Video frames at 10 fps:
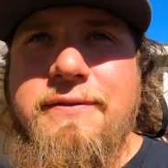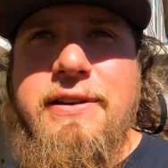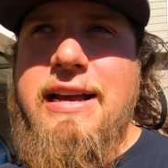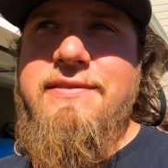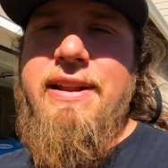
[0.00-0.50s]

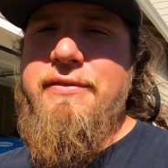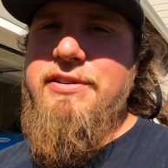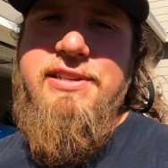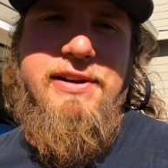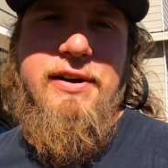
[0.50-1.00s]
If you guys have
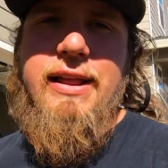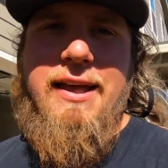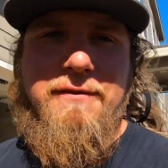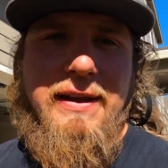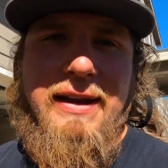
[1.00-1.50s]
never seen our
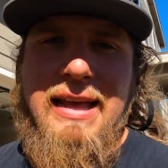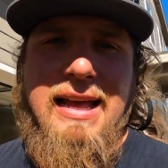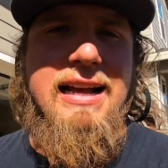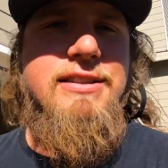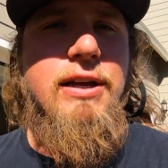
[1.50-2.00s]
live feed,
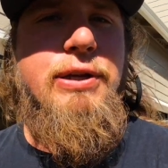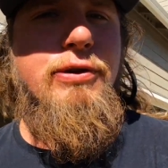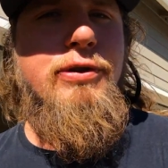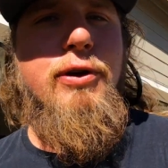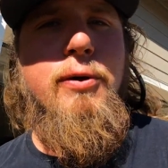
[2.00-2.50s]
it's on
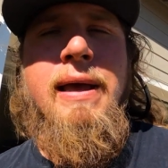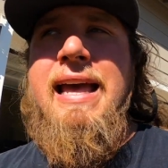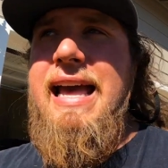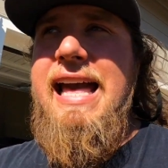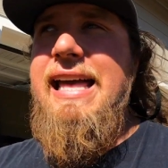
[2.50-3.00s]
YouTube
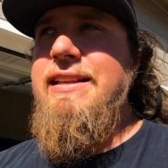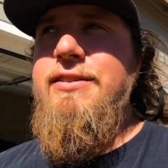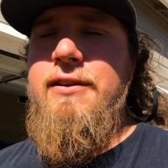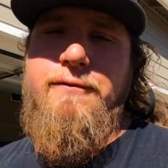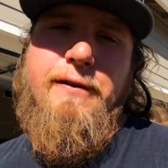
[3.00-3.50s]
and
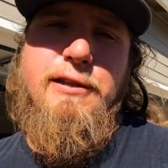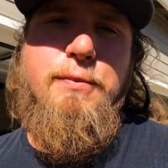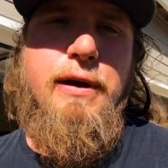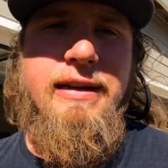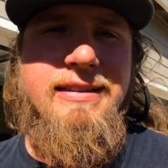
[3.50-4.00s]
it's on
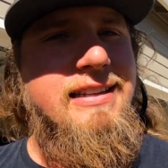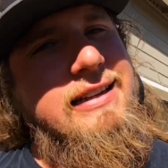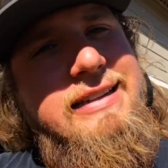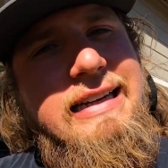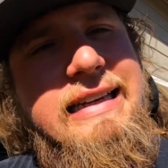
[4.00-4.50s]
Facebook and it's
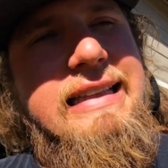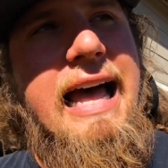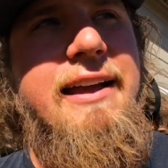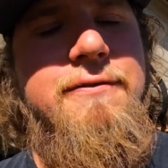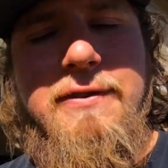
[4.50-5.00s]
the Addicted
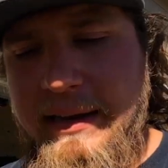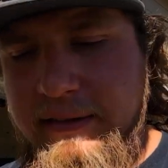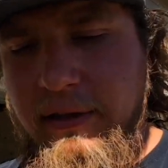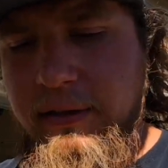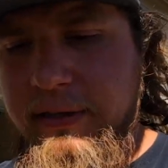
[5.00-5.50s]
Live feed.
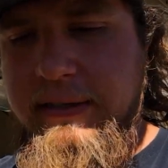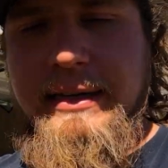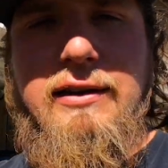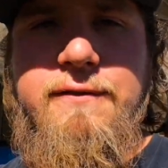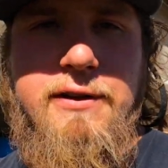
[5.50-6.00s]
It's on the
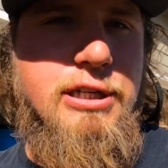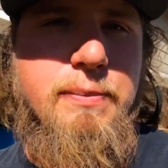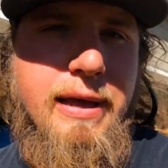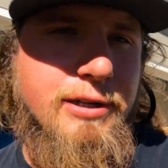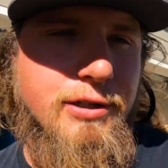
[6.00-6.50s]
Addicted
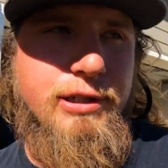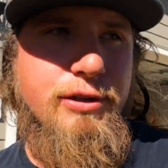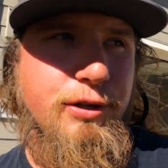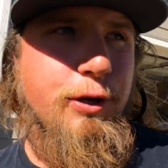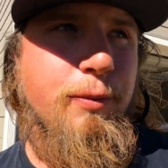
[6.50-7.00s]
Fishing page on
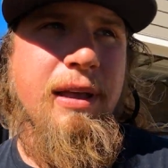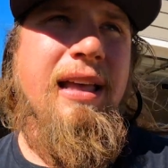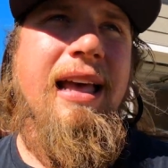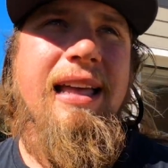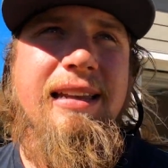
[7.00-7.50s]
YouTube
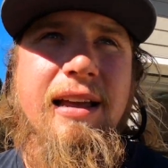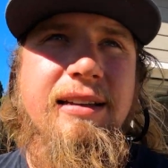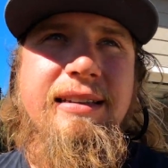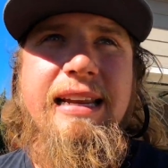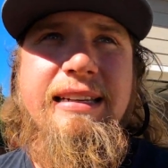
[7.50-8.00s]
and
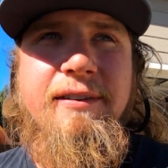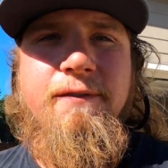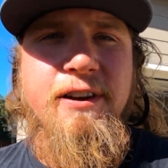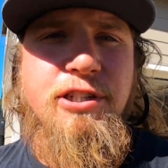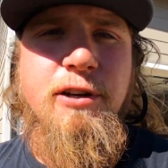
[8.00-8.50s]

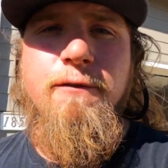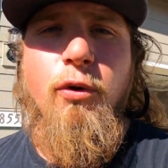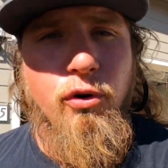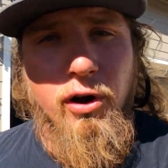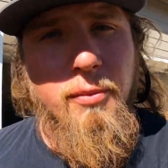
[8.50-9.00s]
Addicted Fishing
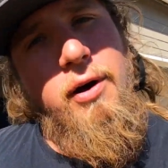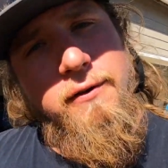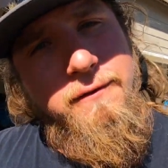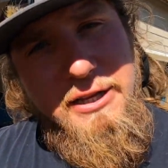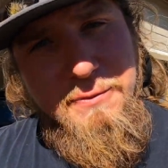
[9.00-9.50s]
Forum
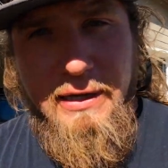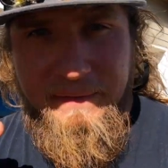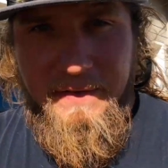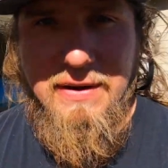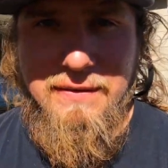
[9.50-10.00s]
on Facebook
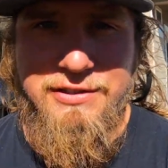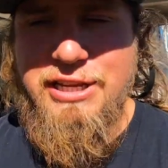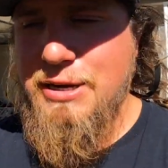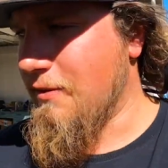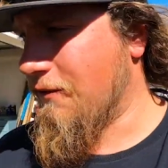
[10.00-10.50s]
if you've never
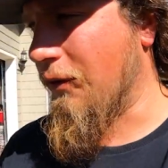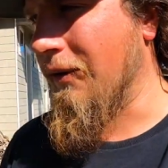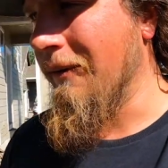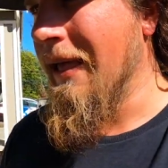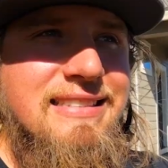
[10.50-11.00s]
seen it
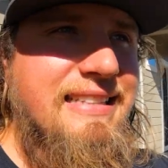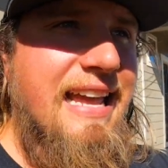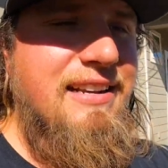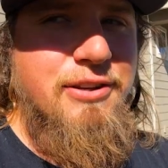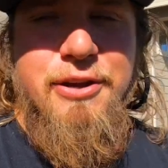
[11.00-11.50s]
before.
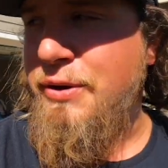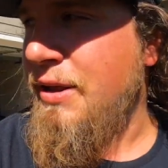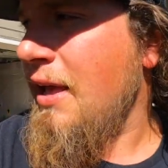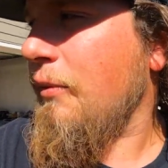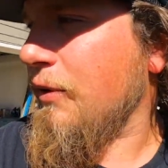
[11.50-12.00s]
Stay
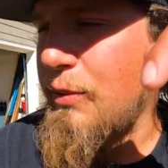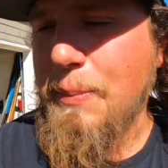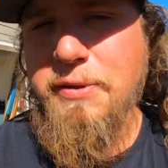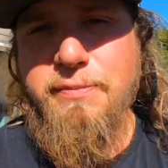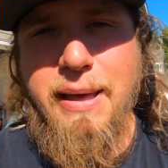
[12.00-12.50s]
tuned. We're gonna
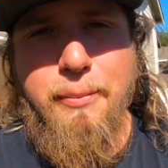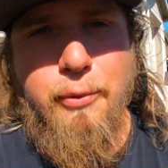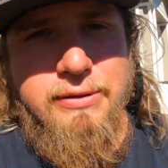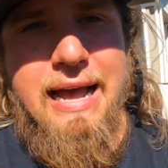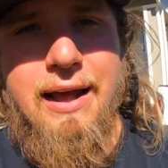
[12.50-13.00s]
whip these bad
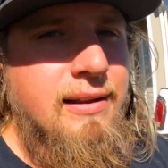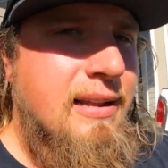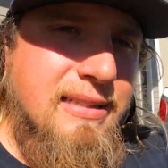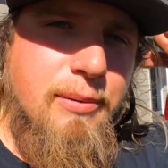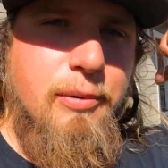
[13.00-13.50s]
boys out,
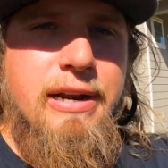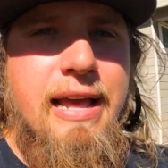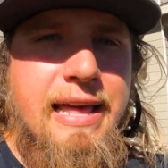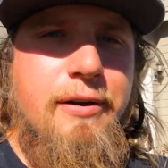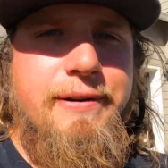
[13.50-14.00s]
then we're
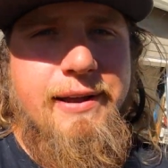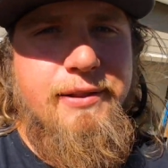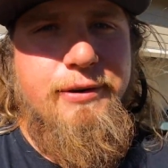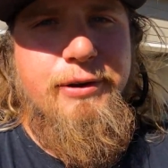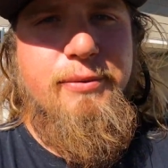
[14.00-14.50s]
gonna head on
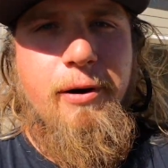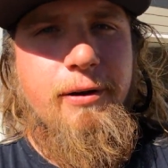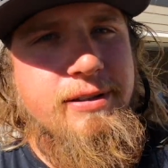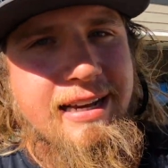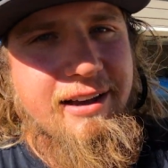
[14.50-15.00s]
down the road to
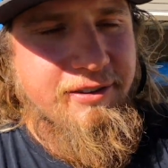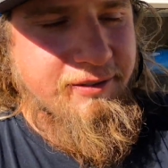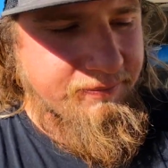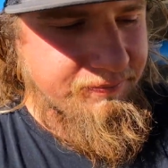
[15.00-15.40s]
Marlin's house.